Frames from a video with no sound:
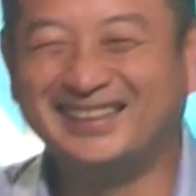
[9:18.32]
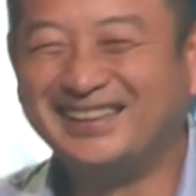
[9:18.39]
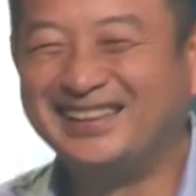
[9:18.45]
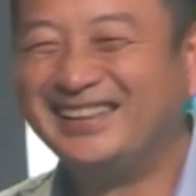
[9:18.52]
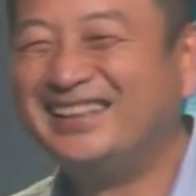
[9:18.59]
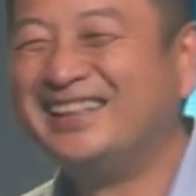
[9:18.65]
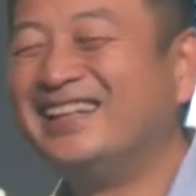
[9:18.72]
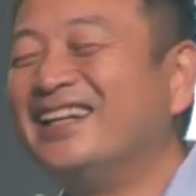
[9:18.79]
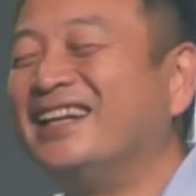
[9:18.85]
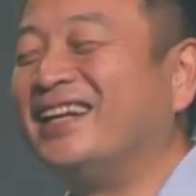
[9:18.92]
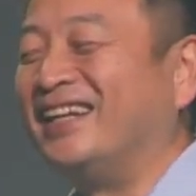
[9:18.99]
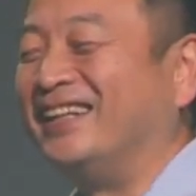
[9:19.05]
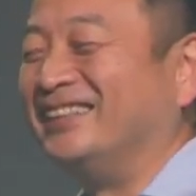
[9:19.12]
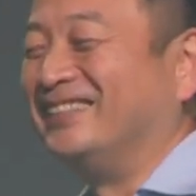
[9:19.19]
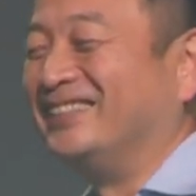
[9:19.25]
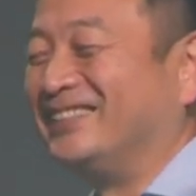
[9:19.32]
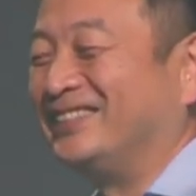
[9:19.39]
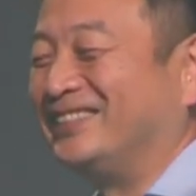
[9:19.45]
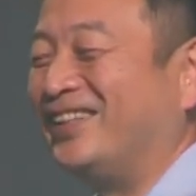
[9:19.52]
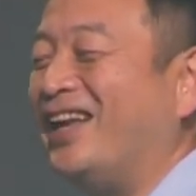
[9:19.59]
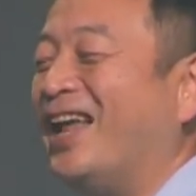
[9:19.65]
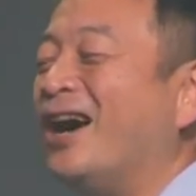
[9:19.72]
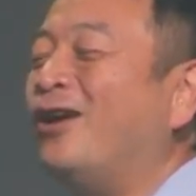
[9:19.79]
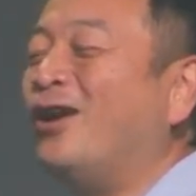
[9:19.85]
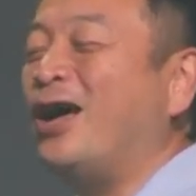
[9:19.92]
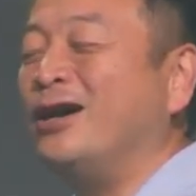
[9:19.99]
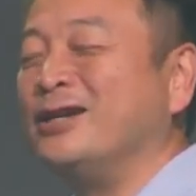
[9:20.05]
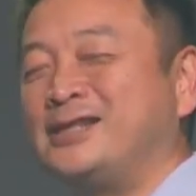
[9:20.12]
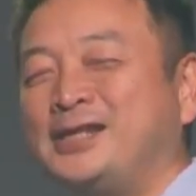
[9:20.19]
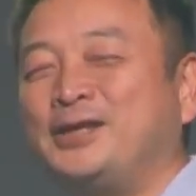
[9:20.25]
Don't go anywhere, more with
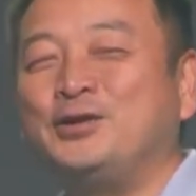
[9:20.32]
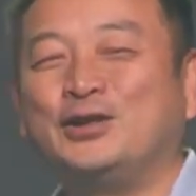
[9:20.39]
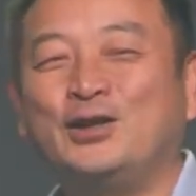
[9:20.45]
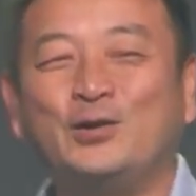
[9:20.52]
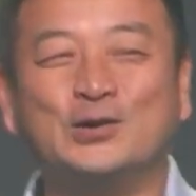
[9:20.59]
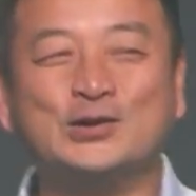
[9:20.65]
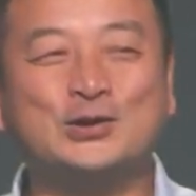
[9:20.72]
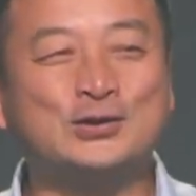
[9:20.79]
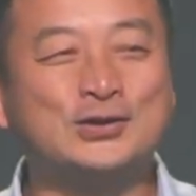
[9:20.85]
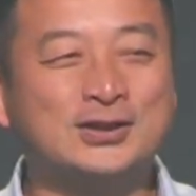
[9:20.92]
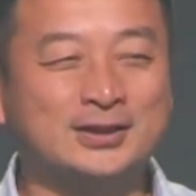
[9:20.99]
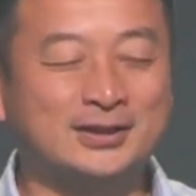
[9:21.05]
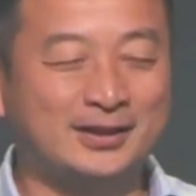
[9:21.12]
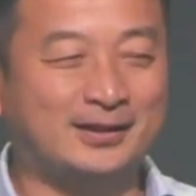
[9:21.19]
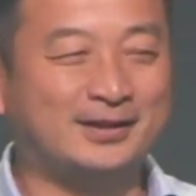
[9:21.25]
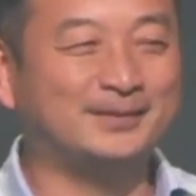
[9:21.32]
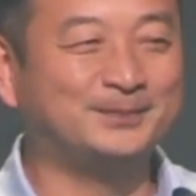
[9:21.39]
James Liang. But first up,